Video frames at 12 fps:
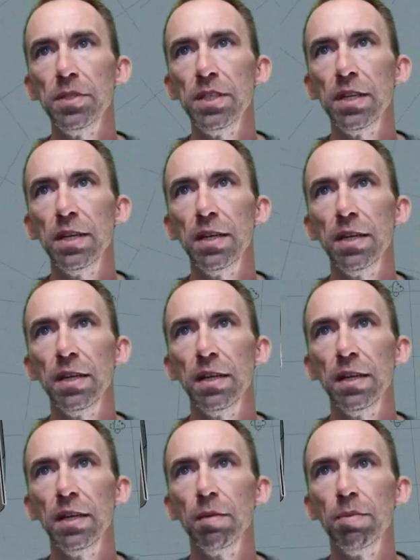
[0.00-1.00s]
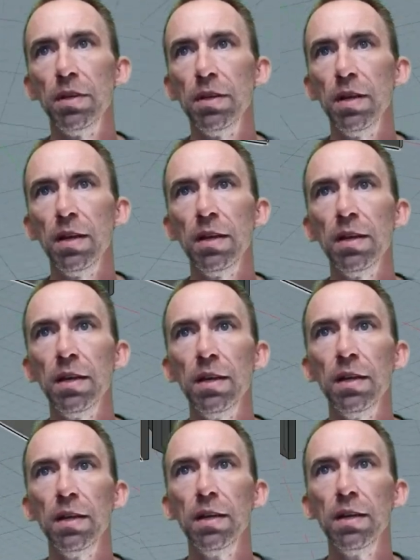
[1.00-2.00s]
clip shape.
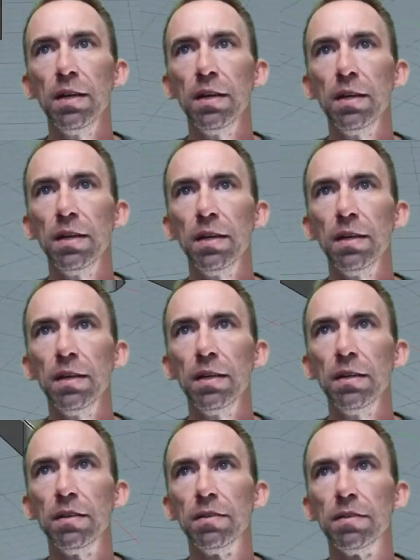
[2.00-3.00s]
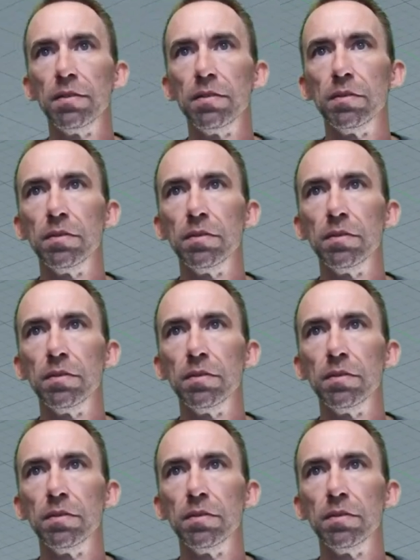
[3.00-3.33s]
Yay!